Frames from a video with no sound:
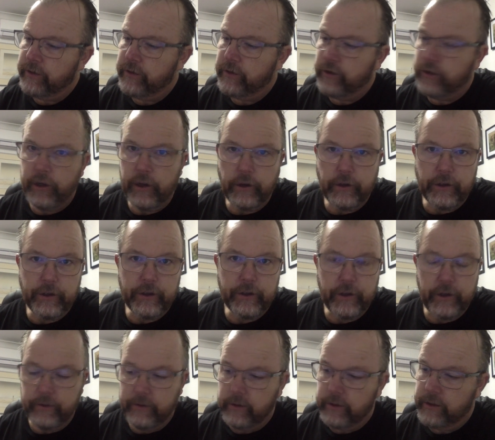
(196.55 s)
church
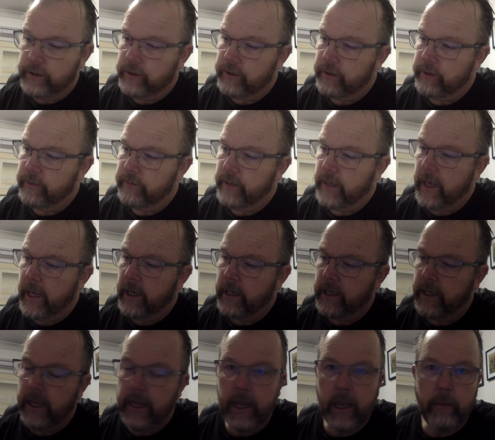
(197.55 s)
service,
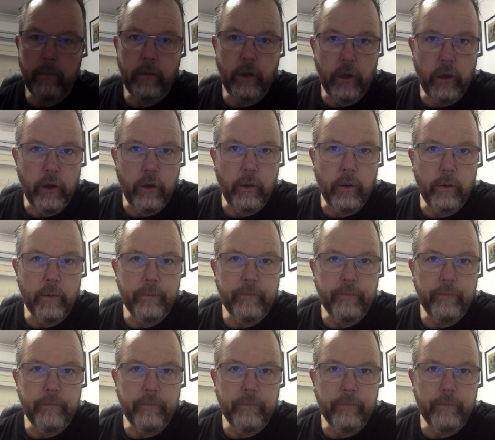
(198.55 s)
and MU.